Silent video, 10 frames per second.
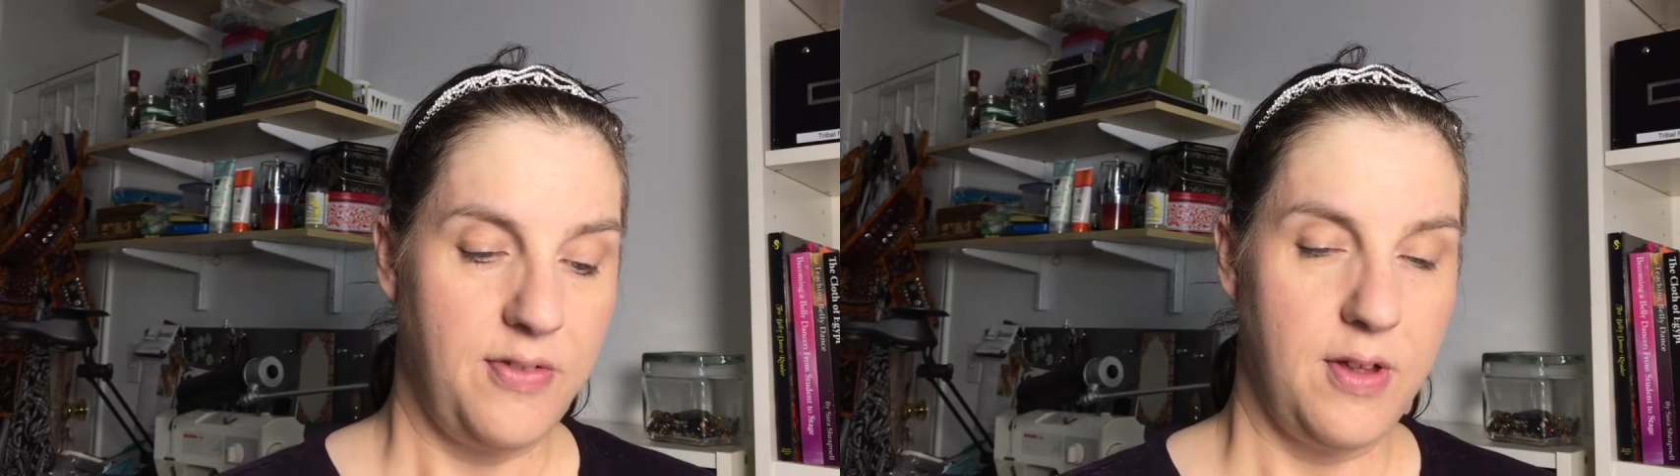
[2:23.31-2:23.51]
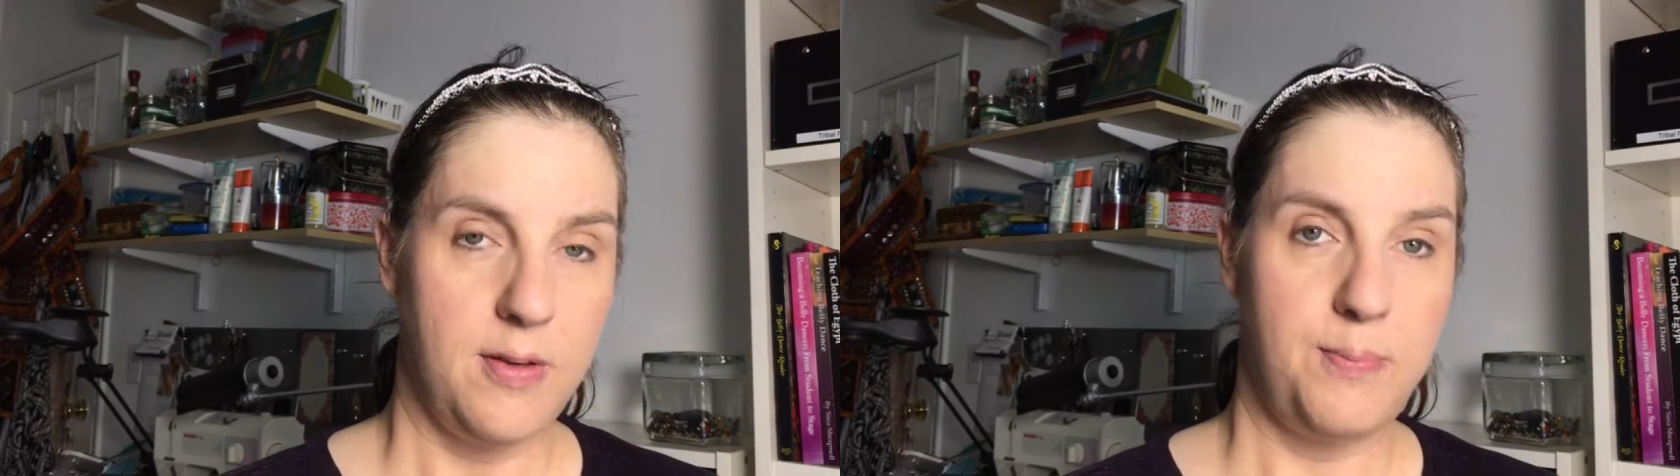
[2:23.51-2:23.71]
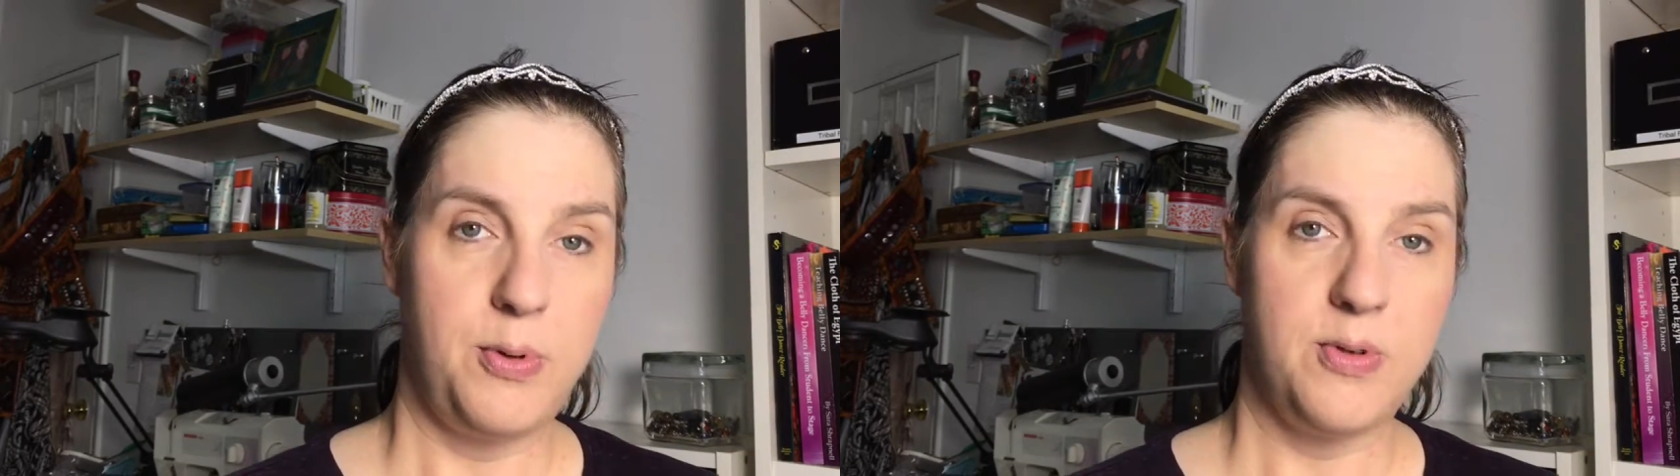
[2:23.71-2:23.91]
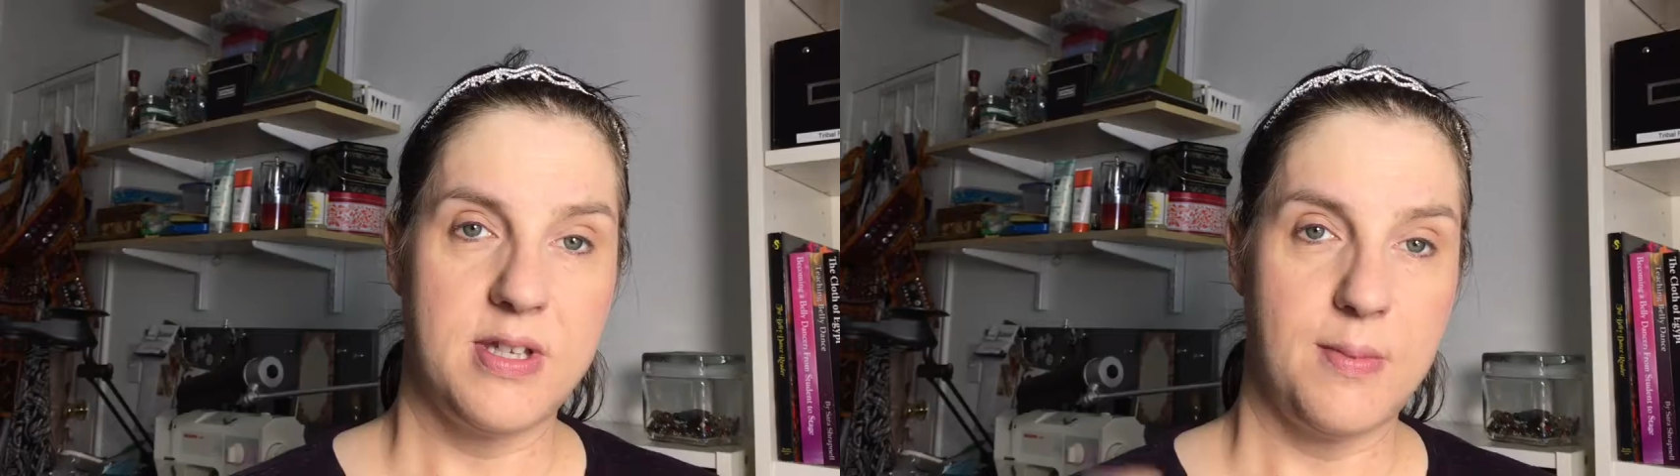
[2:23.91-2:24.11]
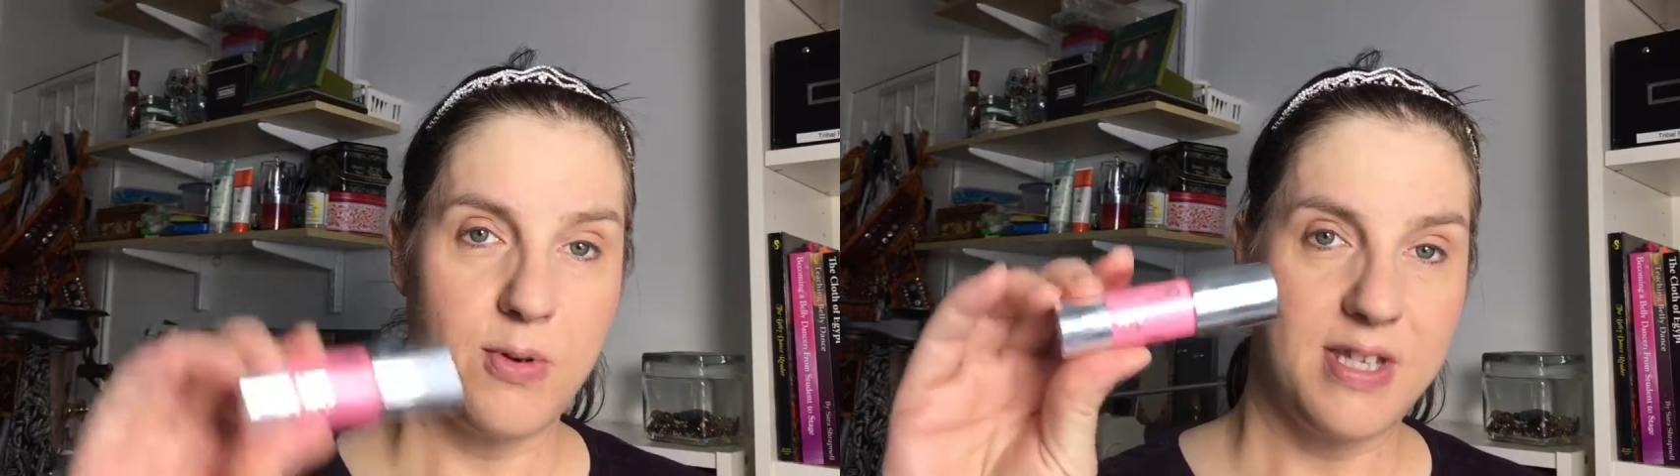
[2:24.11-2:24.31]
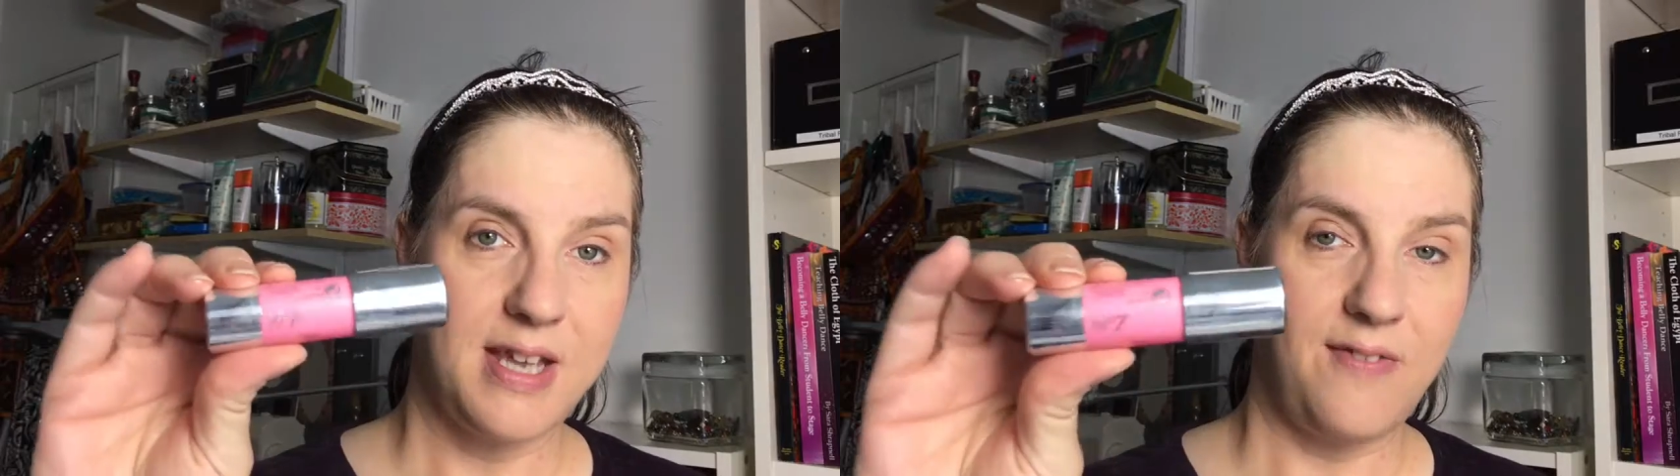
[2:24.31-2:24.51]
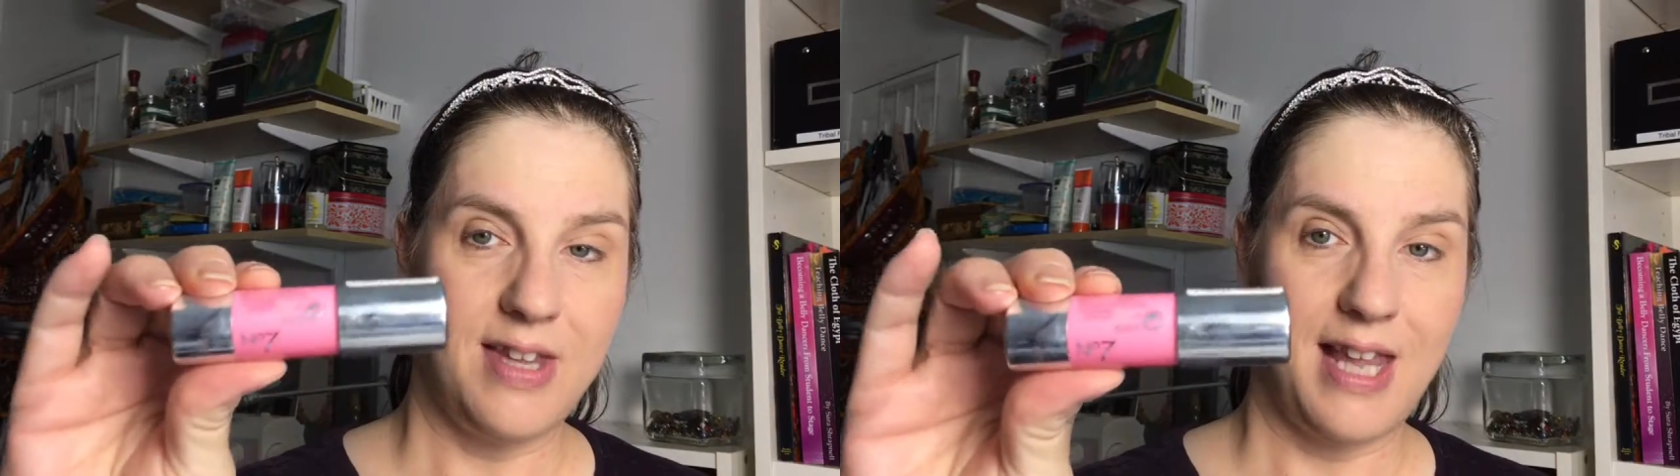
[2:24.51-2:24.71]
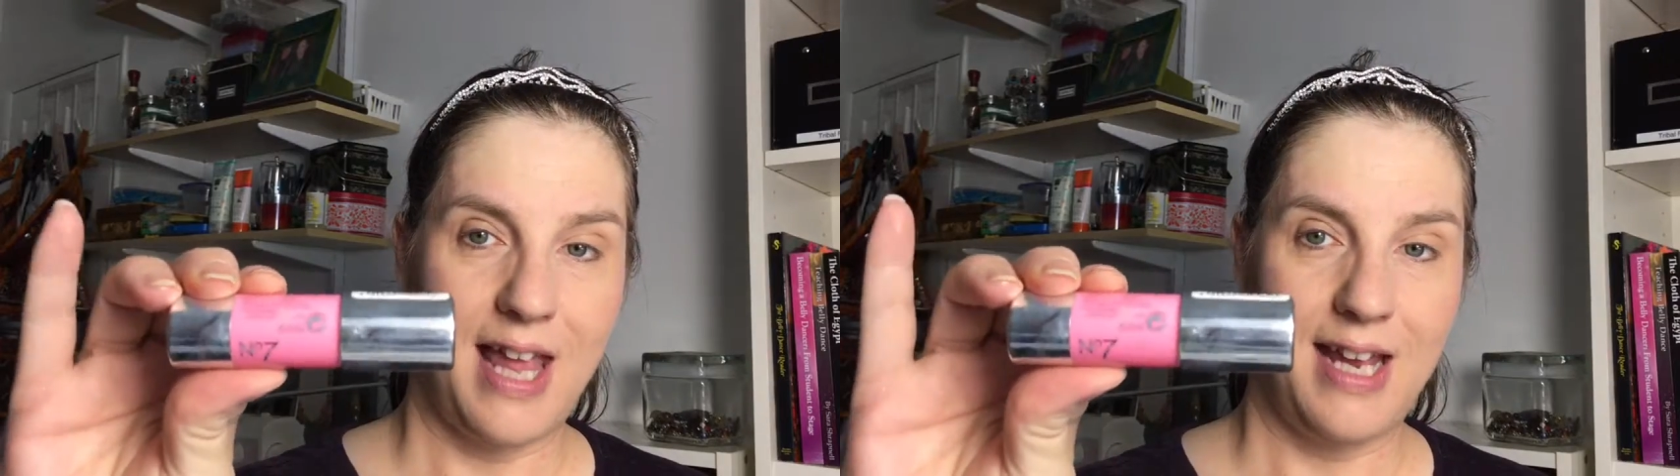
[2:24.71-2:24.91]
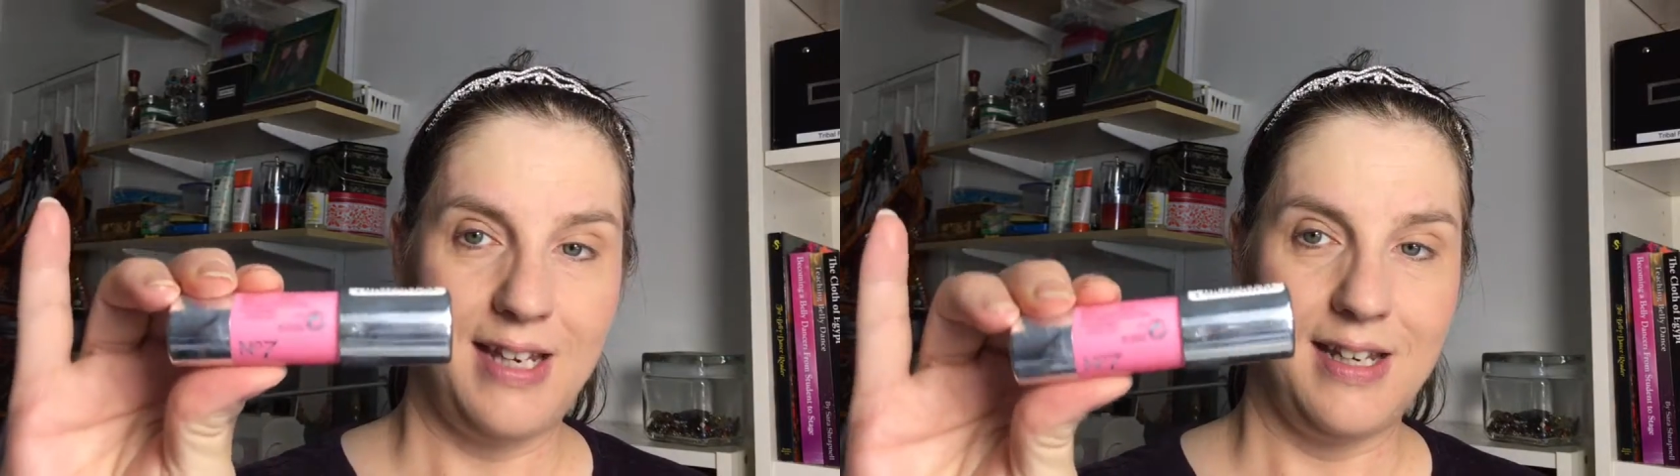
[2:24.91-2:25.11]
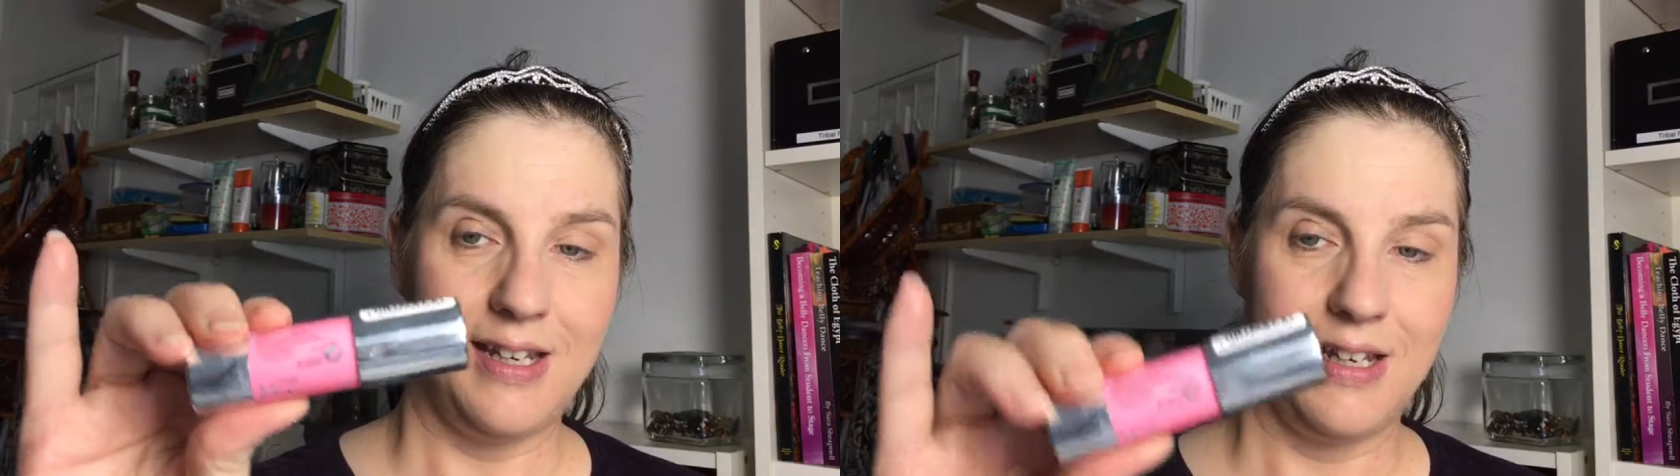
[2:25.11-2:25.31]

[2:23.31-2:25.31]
the Boots No. 7 line,